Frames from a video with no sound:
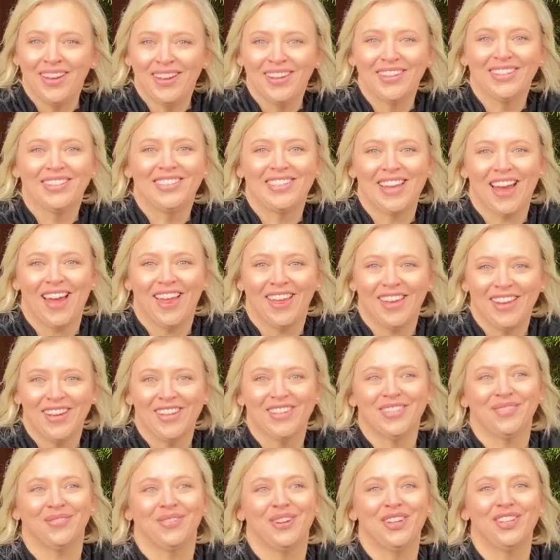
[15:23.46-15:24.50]

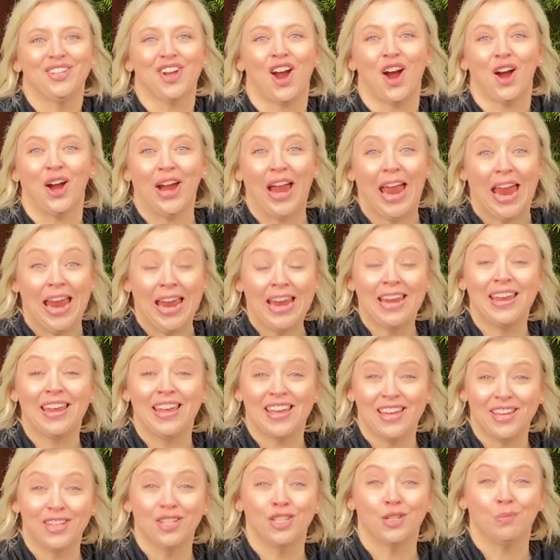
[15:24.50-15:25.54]
dahlias, which are
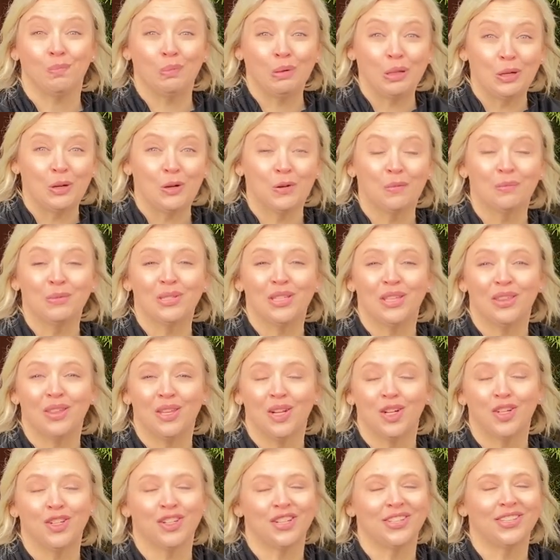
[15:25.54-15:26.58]
8-inch blooms, and
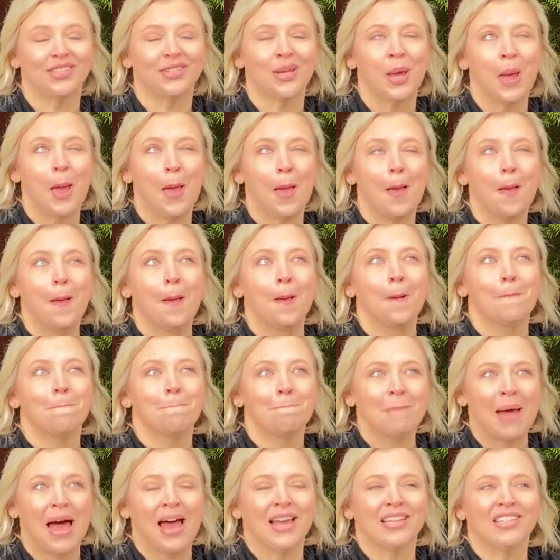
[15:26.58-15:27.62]
they're just
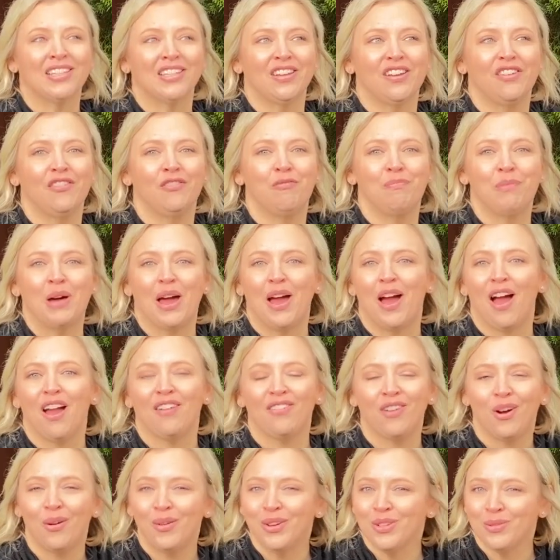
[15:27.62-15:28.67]
massive, but
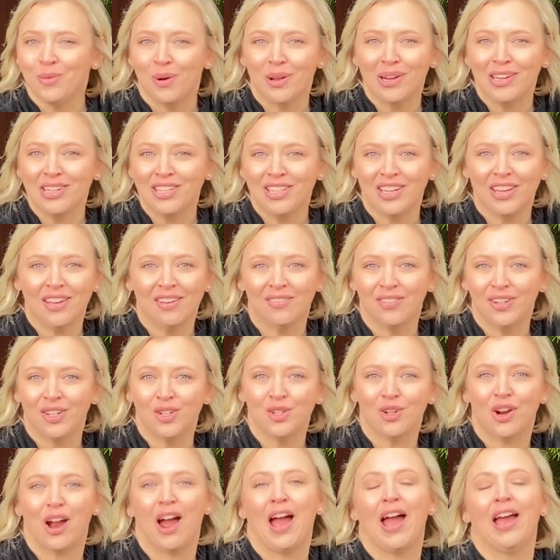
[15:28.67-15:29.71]
I've always wanted to give it a
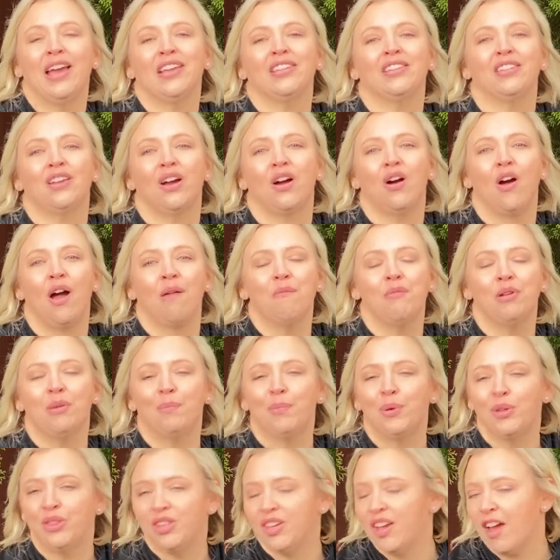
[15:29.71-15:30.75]
try. So I'm going to
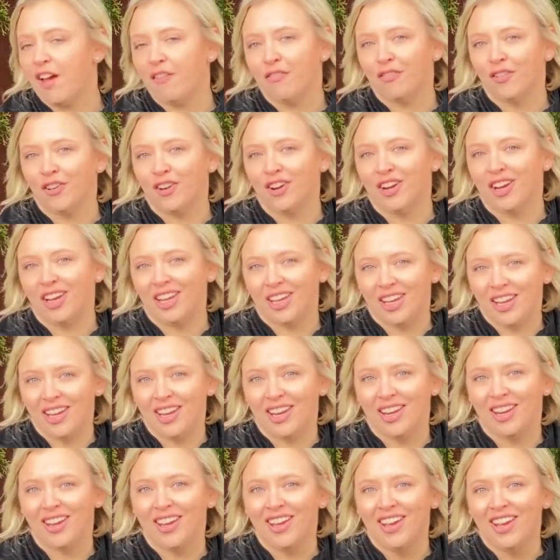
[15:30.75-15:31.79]
put the effort
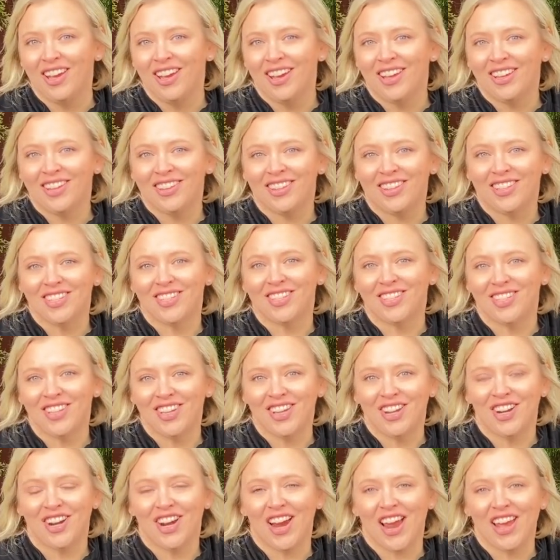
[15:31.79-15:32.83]
in this
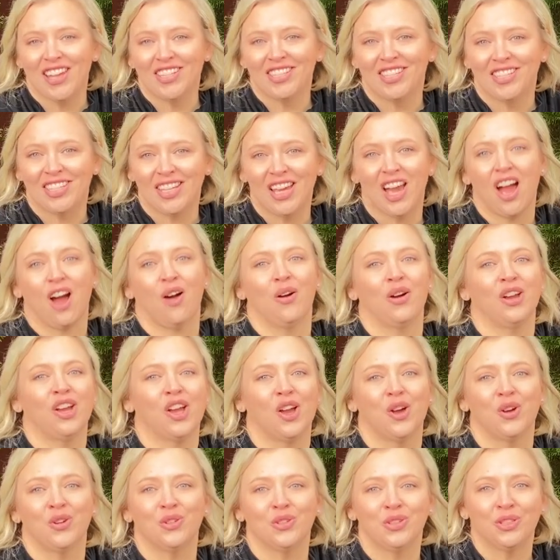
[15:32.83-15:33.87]
year and see how it
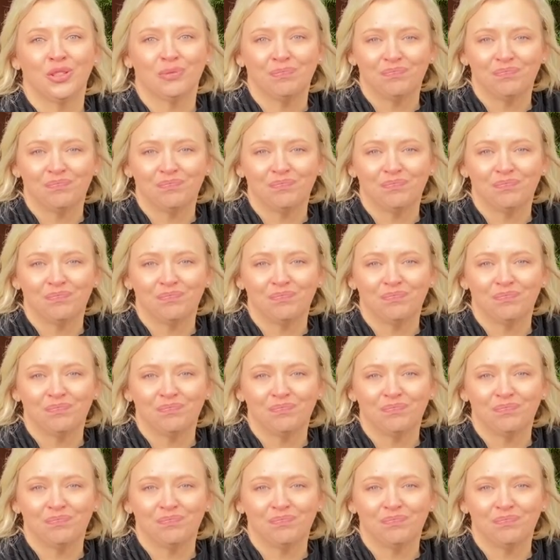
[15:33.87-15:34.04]
goes.